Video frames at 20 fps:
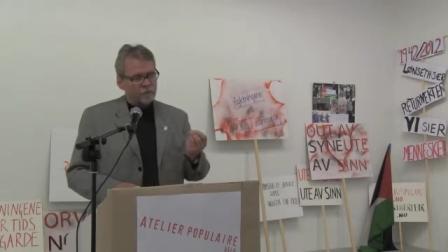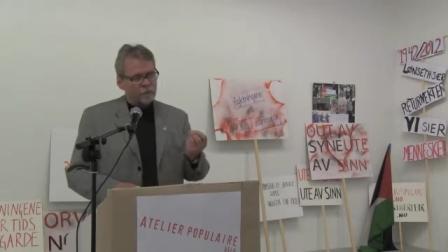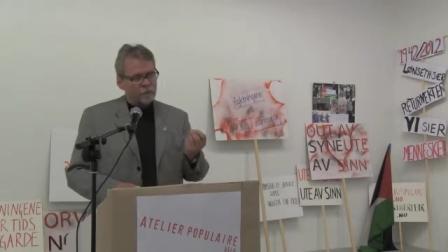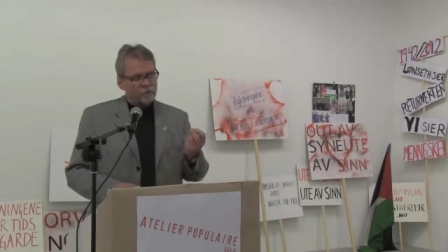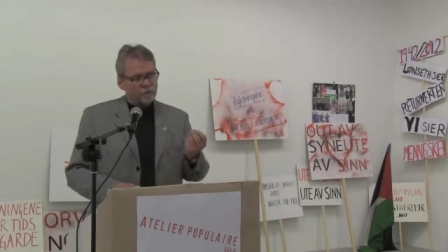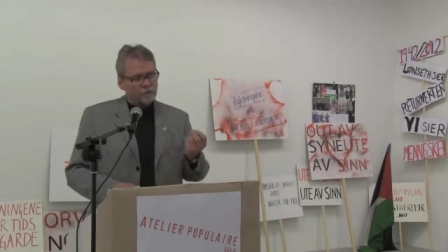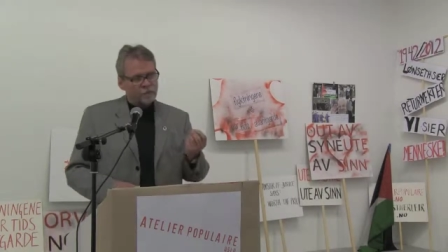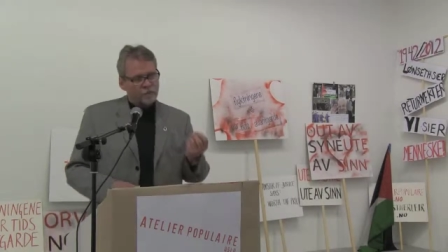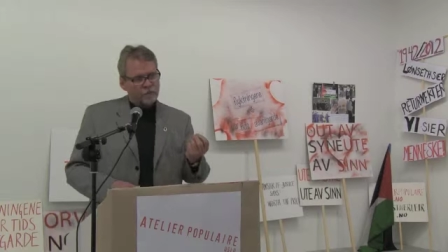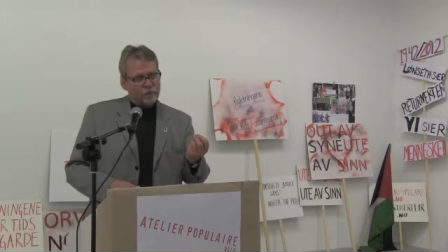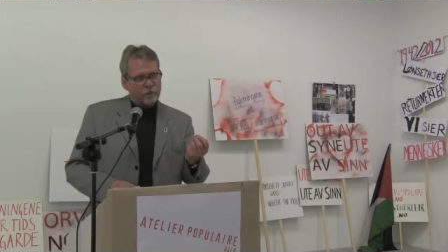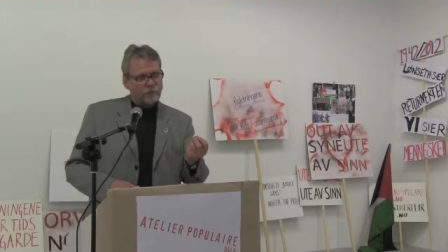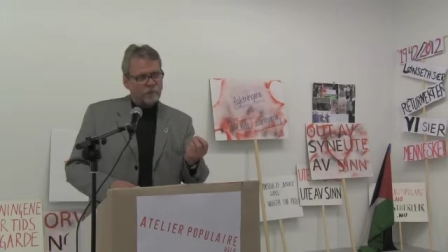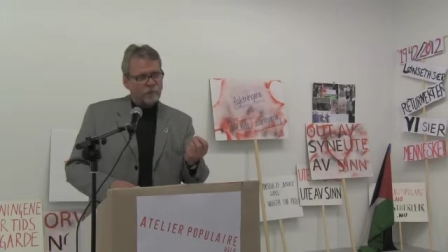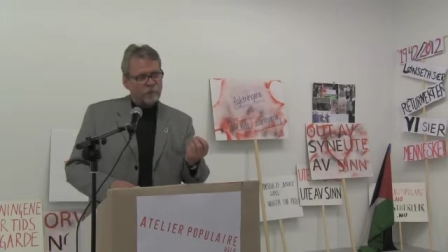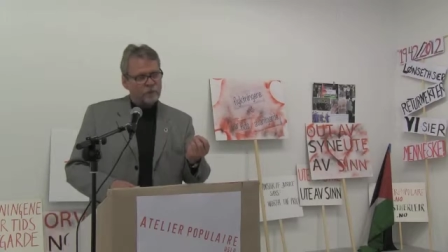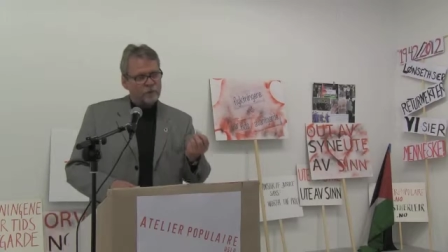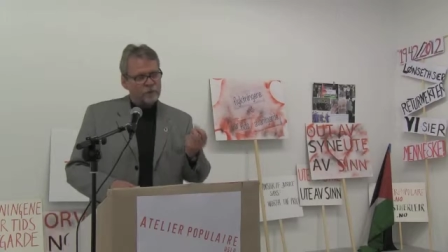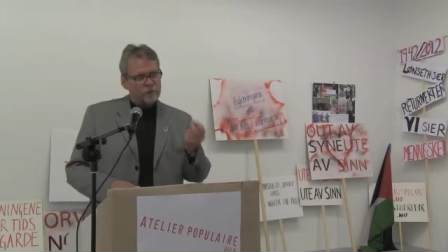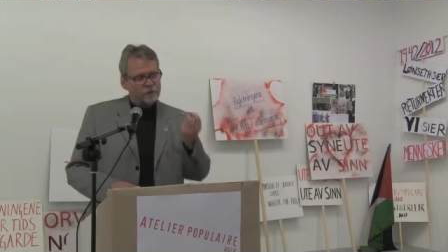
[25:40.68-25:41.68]
But my main
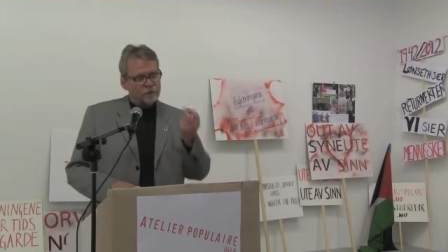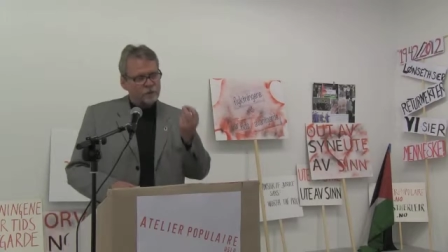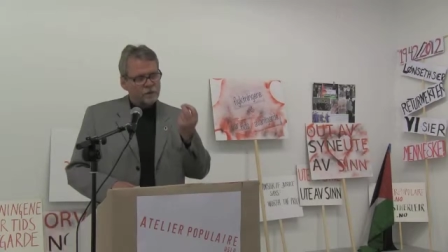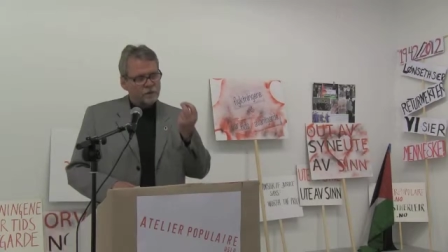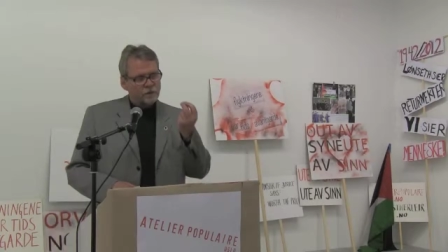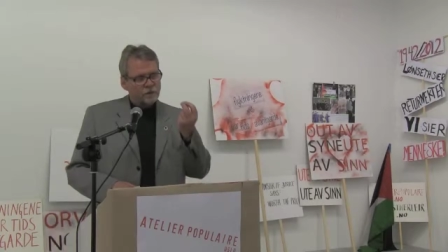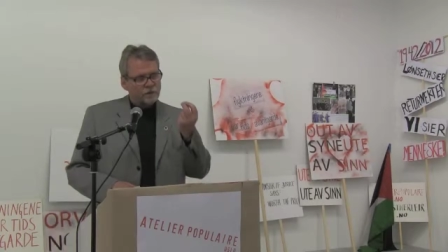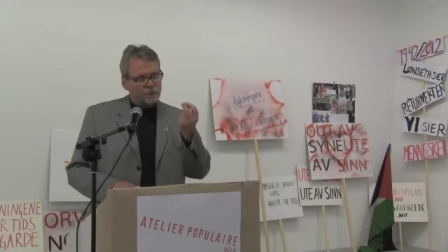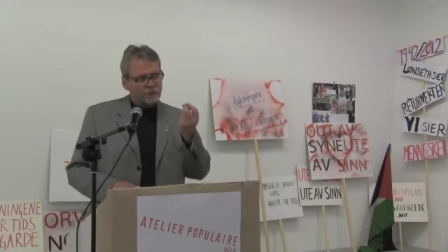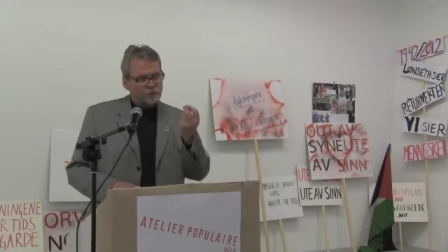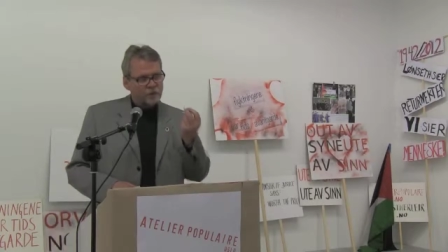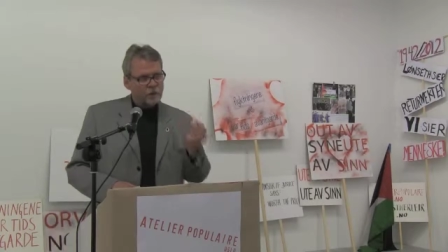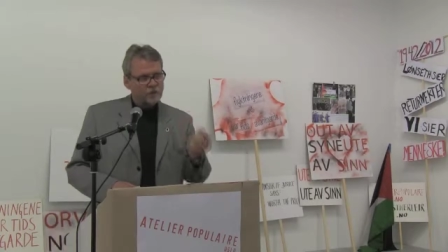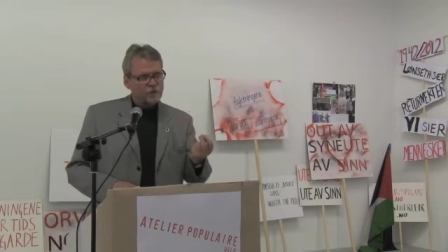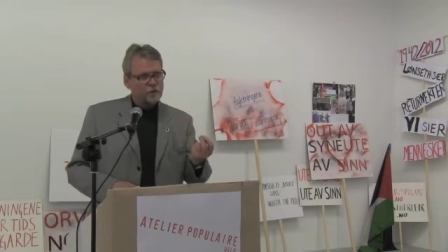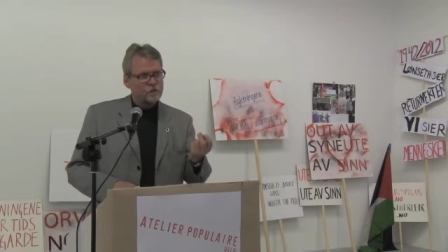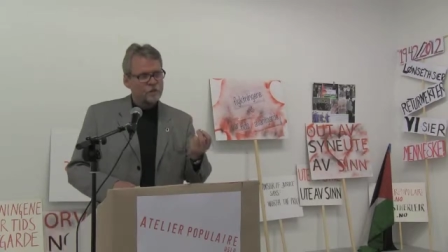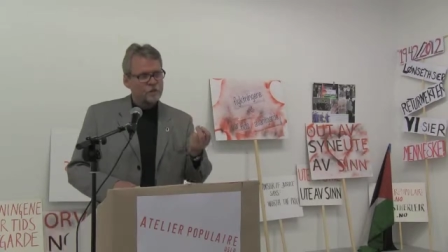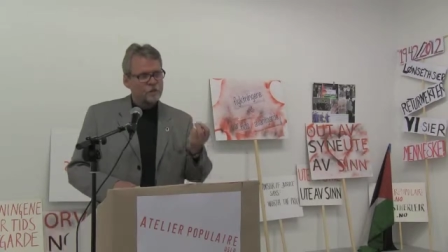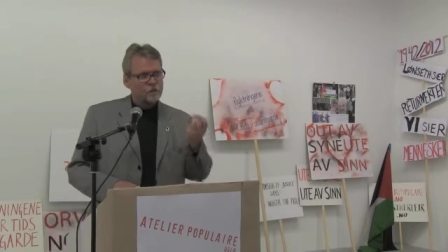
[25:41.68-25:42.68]
point is
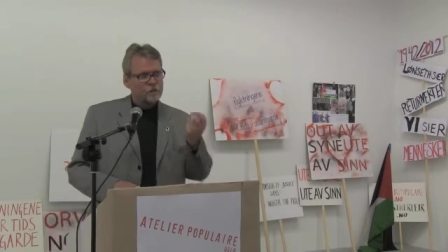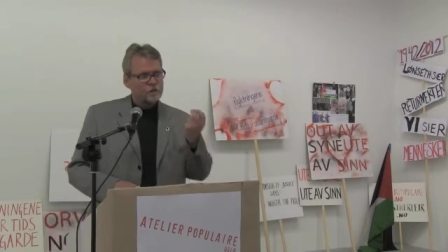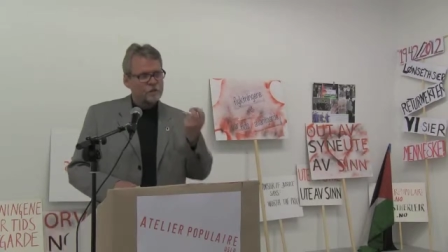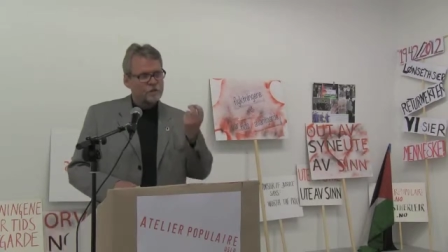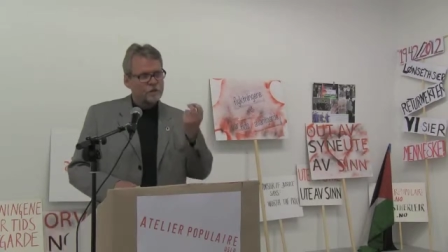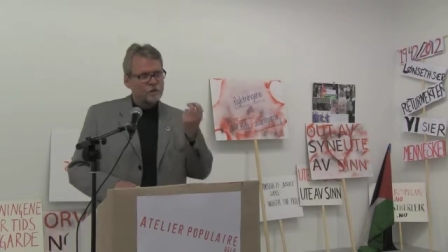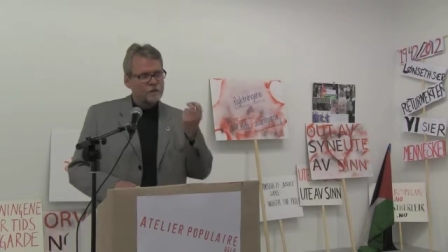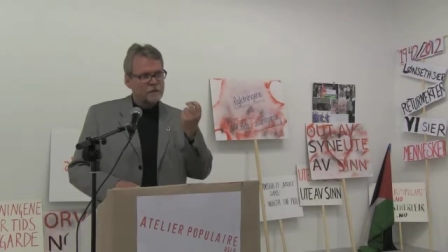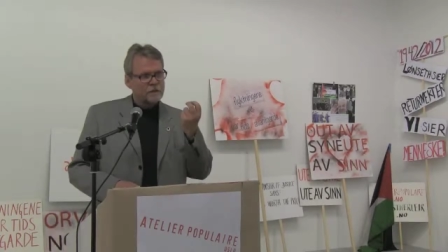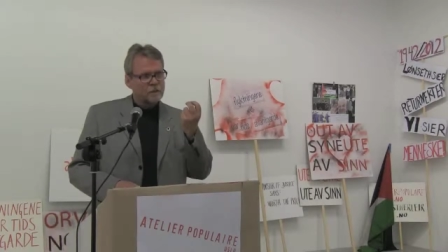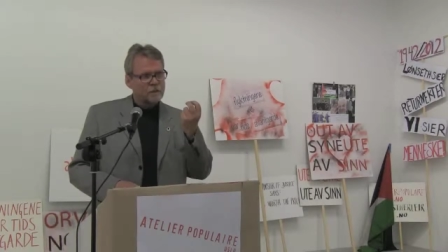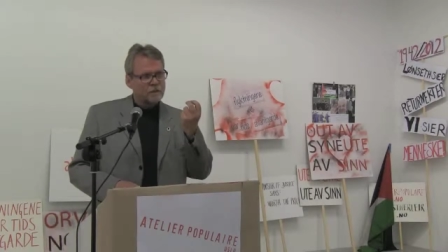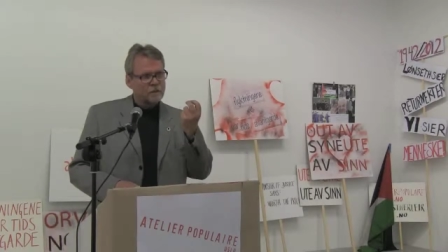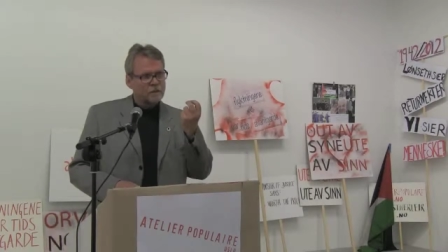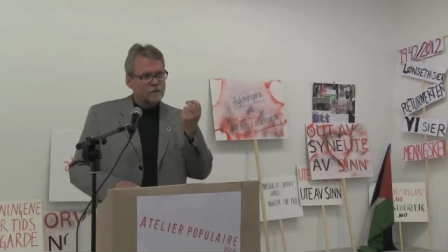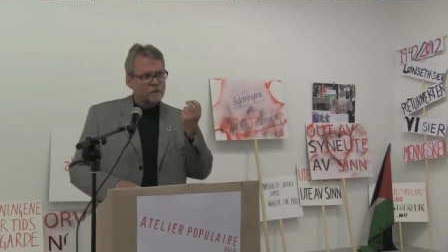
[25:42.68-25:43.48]
protection is at the